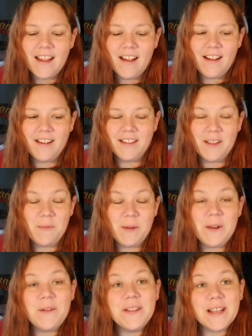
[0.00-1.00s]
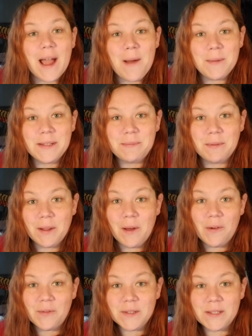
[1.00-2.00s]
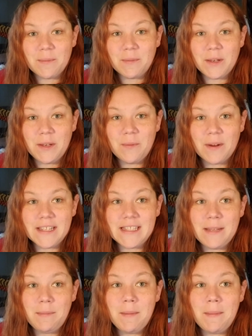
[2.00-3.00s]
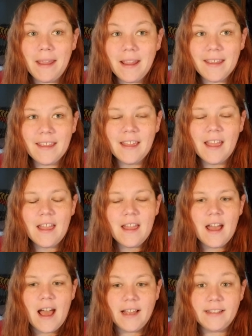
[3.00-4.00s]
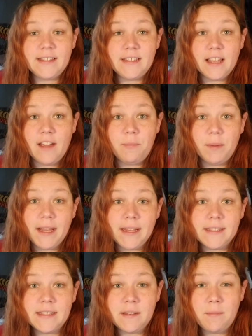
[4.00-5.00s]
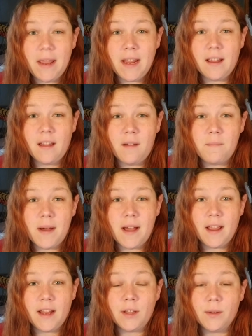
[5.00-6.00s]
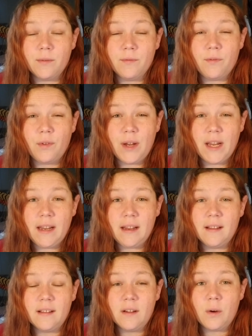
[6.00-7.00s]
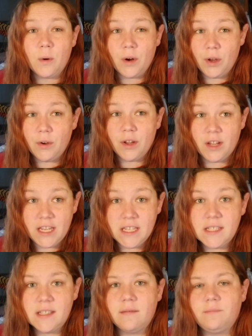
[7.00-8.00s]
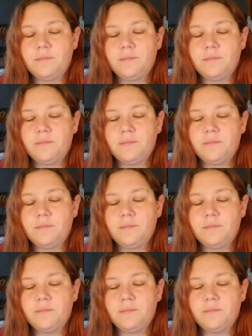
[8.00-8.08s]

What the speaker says: Let me know in the comments below if there's something you want to see me make. I still have plans to make my gluten-free Oreo cookies.